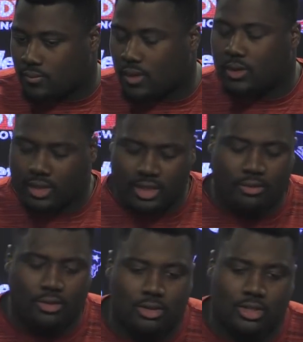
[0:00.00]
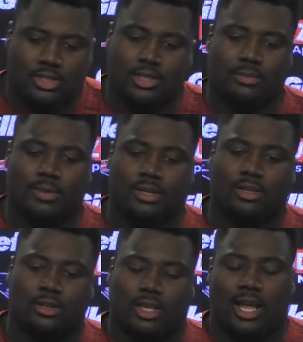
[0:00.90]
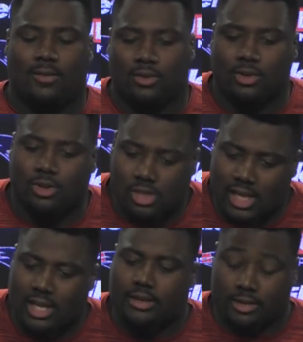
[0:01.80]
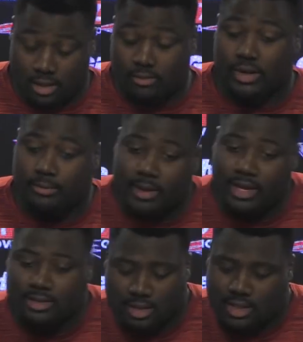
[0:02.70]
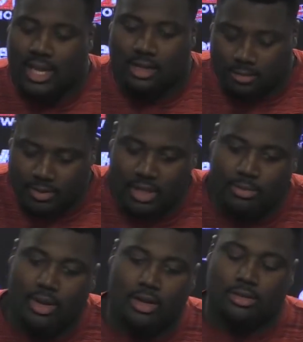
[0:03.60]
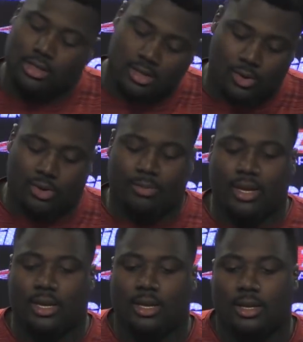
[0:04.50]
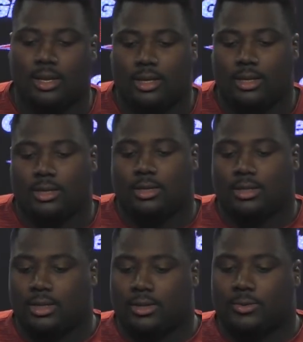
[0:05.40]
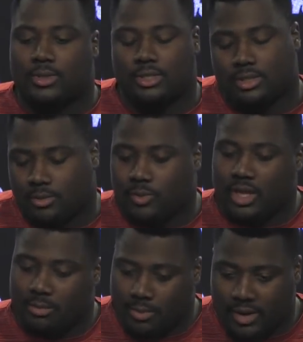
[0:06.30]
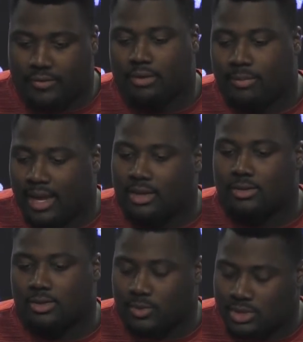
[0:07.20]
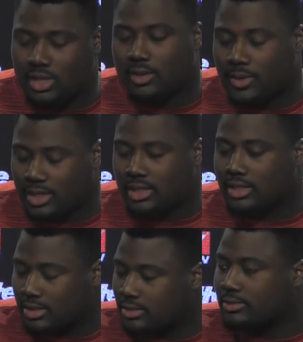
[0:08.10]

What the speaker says: Oh yeah, they're a real good team, man. You know, they got real good line, good running back, good line, good playmakers, good quarterback. You know, we just, you know, we can't prepare for the battle, so we just can't wait to get there.